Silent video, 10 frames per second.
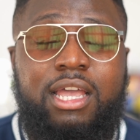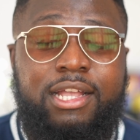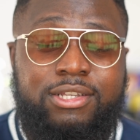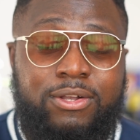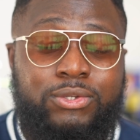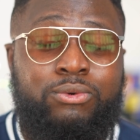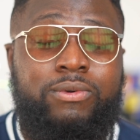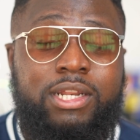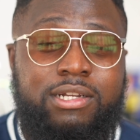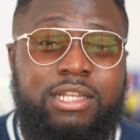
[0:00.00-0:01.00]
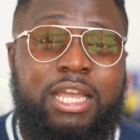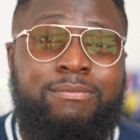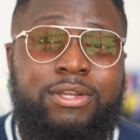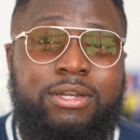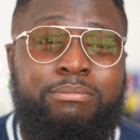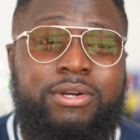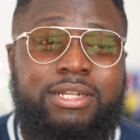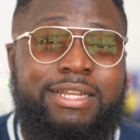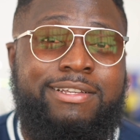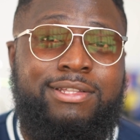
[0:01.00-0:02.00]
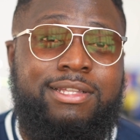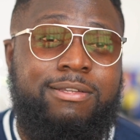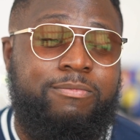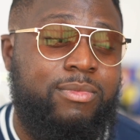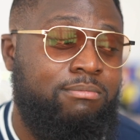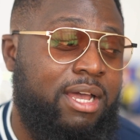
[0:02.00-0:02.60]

It's also a really good camera you could put on anything.